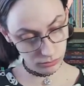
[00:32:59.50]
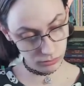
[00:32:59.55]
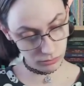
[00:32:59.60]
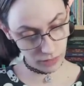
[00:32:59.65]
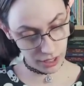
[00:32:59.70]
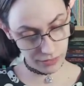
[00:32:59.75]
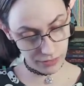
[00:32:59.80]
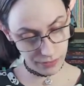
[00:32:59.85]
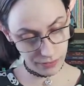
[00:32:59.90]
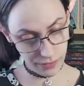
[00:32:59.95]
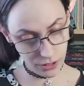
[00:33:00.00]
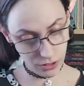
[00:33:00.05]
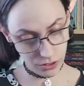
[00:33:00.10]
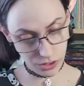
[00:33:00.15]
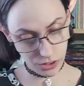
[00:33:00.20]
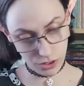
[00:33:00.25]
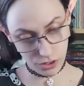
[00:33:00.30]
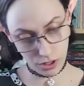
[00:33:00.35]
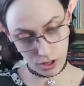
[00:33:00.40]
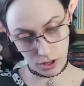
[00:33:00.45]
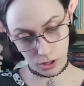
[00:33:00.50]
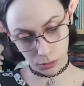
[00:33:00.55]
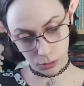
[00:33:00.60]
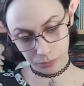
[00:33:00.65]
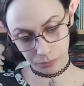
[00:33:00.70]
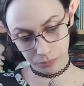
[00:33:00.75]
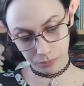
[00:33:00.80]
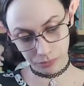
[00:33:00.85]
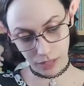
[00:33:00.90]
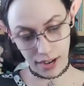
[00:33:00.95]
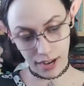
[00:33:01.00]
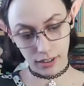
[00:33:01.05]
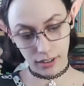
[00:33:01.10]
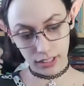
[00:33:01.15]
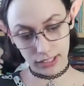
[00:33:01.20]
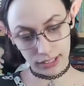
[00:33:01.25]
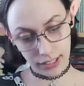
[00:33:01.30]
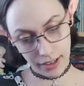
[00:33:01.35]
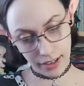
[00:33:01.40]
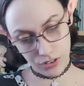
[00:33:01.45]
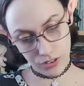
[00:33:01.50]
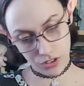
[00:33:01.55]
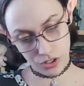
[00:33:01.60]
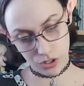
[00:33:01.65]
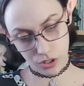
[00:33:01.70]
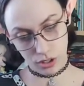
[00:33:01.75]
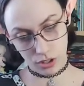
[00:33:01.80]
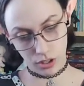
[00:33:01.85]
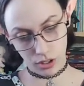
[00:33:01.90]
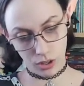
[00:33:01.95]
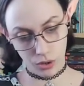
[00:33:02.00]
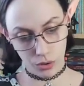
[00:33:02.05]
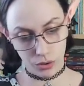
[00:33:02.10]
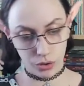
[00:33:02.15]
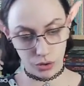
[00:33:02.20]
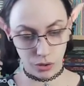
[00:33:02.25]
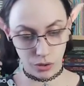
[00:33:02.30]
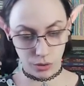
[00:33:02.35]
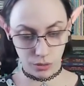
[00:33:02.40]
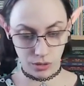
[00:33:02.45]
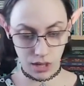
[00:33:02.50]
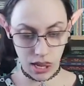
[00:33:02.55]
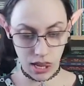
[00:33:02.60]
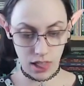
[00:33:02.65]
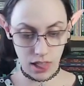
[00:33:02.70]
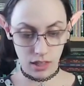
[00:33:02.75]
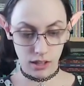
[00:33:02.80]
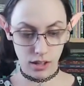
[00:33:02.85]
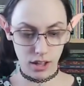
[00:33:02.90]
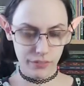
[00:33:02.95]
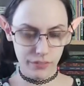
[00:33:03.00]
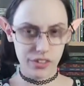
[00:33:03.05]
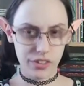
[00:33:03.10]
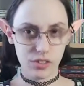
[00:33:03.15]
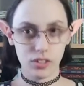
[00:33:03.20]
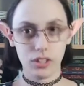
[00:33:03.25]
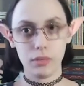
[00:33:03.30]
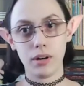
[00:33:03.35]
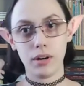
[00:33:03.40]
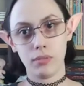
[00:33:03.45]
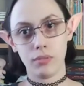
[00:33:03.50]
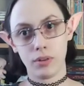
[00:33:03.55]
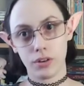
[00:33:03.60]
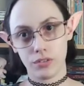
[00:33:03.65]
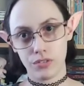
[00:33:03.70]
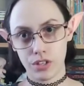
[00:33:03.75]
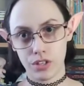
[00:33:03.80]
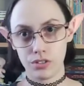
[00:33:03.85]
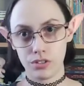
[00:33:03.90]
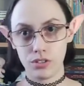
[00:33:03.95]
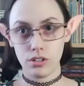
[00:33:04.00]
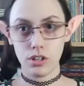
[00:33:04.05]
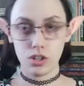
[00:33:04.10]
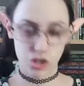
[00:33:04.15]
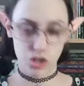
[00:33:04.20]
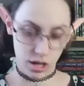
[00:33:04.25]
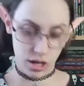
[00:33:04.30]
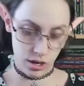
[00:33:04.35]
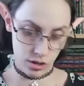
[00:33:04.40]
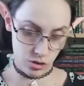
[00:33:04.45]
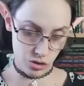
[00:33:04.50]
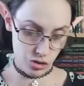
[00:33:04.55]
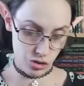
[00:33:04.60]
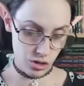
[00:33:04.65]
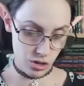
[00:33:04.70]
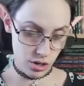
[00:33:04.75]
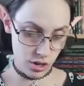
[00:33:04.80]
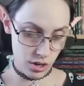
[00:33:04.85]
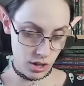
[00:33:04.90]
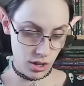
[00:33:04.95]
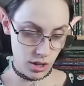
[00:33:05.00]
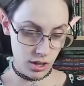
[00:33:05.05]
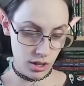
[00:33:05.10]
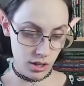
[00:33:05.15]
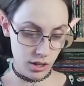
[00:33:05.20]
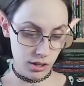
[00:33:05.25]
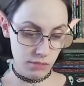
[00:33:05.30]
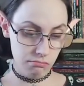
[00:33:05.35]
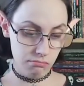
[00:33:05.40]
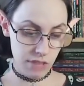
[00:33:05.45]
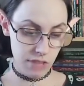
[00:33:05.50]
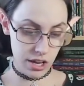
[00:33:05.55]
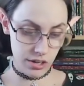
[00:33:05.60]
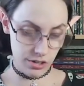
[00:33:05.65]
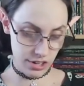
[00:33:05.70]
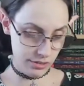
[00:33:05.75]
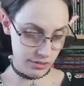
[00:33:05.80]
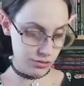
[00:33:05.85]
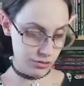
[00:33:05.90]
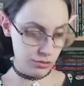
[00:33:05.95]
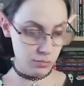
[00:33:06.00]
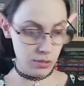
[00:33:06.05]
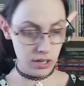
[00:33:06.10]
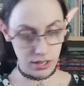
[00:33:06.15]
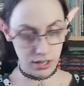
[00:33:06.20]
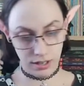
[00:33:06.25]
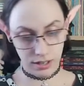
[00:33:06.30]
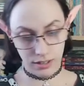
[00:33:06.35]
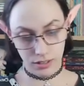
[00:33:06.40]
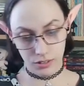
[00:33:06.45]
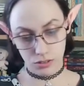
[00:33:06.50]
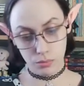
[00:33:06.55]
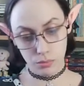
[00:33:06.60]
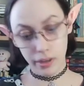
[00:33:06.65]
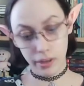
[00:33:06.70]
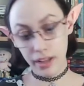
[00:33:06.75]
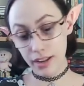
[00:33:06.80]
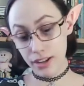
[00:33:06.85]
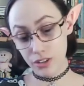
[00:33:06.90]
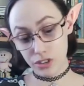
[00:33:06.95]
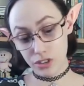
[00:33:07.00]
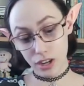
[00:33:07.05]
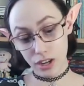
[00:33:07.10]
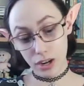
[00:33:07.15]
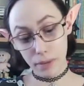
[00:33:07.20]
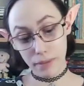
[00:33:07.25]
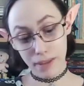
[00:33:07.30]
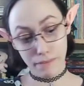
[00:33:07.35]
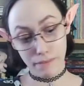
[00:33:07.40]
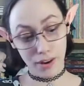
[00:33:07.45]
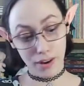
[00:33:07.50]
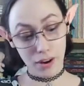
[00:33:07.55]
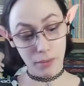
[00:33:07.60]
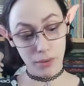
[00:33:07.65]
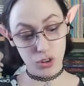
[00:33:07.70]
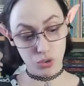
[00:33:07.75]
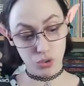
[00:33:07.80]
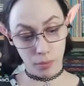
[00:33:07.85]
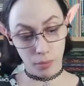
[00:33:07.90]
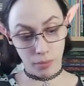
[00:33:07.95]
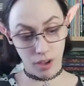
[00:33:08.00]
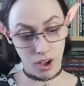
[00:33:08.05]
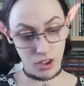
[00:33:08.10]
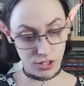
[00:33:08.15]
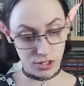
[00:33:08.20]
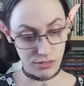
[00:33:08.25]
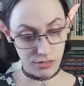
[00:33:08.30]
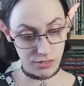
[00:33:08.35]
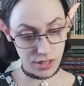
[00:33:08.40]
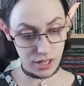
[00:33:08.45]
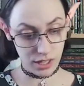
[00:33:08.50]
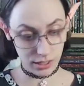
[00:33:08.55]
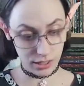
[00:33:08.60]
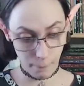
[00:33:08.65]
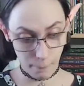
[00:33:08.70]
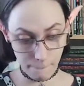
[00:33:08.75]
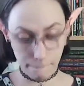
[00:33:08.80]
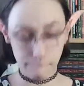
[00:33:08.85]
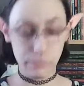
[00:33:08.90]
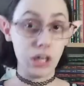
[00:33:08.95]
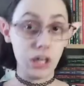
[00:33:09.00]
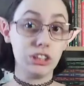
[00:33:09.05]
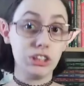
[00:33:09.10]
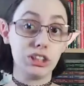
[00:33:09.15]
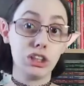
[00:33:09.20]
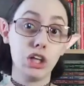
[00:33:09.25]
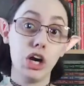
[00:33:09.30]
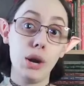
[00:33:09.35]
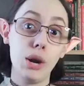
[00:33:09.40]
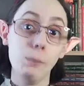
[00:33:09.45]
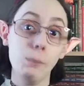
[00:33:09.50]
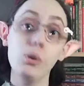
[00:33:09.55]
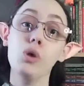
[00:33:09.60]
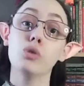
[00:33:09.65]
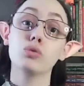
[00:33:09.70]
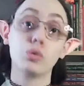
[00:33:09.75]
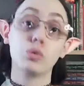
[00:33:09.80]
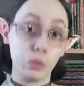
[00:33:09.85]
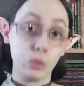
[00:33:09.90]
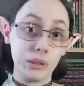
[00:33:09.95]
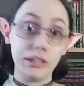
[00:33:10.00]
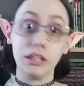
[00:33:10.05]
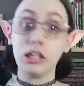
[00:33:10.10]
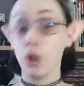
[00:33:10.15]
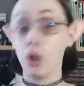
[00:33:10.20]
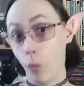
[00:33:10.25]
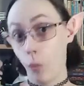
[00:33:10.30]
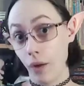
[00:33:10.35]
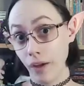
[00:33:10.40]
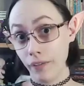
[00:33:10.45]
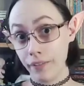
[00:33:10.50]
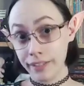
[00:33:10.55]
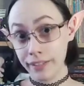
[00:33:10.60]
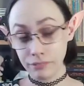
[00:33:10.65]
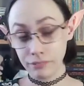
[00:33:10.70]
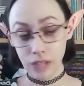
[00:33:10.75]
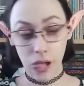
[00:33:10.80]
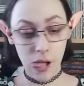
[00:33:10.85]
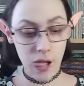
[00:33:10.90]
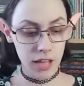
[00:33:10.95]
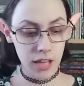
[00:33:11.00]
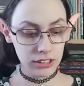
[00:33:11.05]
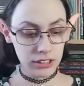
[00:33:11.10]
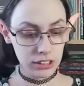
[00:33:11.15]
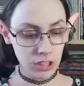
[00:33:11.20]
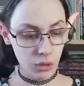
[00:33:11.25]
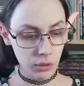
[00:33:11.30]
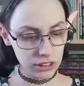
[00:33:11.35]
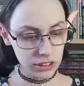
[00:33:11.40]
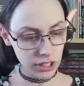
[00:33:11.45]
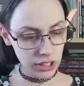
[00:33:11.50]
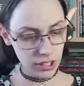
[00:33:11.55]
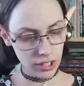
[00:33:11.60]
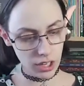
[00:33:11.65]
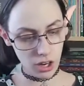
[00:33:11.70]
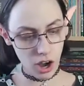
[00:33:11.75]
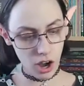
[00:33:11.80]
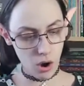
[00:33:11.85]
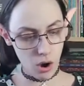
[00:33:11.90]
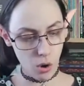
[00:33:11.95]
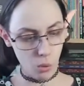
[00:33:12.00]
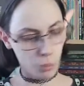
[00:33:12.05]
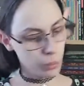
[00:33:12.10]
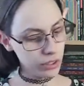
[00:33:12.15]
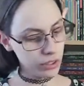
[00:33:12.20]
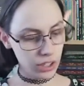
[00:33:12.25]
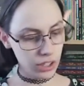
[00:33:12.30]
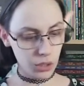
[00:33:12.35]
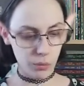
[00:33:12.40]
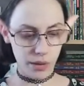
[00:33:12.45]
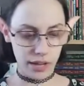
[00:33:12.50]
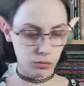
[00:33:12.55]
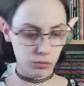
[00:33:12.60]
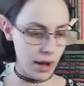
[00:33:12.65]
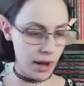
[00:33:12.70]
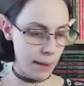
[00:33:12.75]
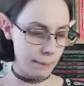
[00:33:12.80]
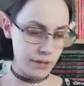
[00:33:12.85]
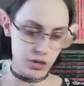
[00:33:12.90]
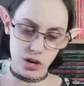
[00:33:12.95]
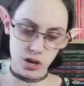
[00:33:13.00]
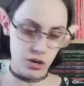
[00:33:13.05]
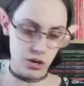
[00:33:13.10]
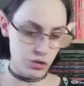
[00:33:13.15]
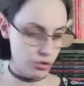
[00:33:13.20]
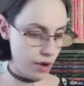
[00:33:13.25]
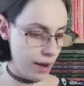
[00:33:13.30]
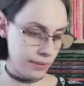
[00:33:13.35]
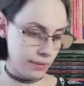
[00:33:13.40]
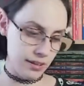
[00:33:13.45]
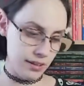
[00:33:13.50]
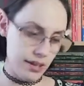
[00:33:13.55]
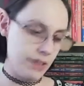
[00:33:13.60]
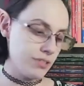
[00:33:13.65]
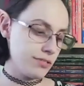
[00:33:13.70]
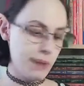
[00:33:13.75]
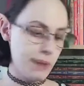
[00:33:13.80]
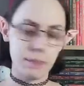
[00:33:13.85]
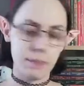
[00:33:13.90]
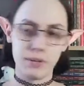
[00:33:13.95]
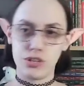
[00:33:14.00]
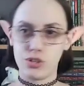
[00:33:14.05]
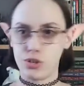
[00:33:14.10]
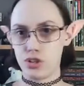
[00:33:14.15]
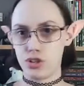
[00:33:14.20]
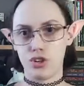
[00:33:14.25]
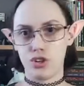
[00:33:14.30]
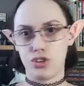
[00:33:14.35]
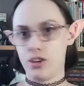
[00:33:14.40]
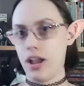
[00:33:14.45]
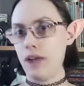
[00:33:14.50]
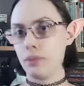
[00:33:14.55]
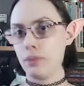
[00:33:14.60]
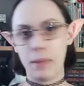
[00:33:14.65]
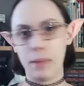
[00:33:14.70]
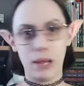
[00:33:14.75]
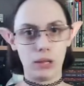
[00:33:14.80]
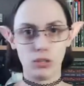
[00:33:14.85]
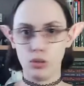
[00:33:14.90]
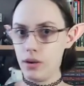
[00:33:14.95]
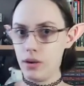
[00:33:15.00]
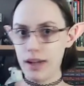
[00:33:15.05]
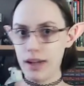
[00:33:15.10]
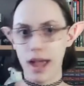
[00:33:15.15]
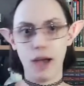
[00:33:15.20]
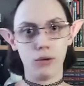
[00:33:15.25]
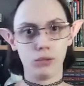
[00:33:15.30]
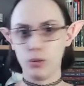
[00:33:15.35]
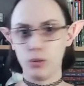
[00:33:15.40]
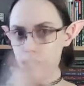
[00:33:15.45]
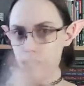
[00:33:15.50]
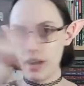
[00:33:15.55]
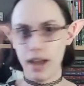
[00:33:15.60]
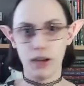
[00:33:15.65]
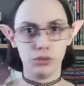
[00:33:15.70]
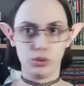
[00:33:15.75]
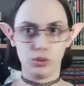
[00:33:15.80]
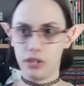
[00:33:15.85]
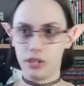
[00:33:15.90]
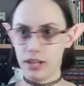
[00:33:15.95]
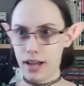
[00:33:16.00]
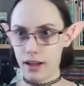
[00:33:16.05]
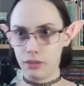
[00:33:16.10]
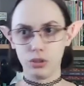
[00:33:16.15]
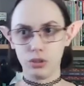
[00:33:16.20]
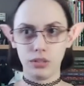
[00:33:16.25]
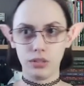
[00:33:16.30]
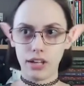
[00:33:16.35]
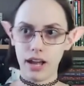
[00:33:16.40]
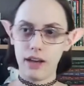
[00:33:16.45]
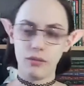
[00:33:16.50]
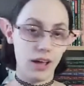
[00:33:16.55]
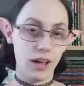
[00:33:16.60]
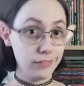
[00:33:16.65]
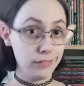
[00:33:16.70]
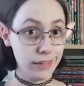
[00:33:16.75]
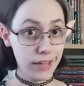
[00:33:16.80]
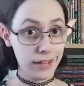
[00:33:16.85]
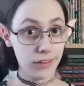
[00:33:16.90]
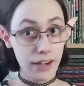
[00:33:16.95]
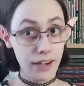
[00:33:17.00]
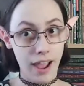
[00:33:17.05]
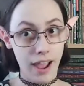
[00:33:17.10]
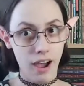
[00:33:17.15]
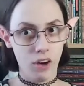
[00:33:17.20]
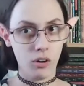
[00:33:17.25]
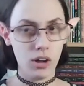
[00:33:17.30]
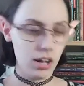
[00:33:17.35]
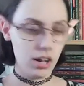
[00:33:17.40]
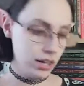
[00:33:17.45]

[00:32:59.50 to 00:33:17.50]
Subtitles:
It feels as though air signs is going to go through, obviously, metamorphosis, change, endings, beginnings, but it's going to be very much so a positive thing, but it's going to move really quickly. So it's going to go really quick, rapid change, rapid this, rapid decisions, you have to make, do it now, do it now, do it now, do it now, not later, now.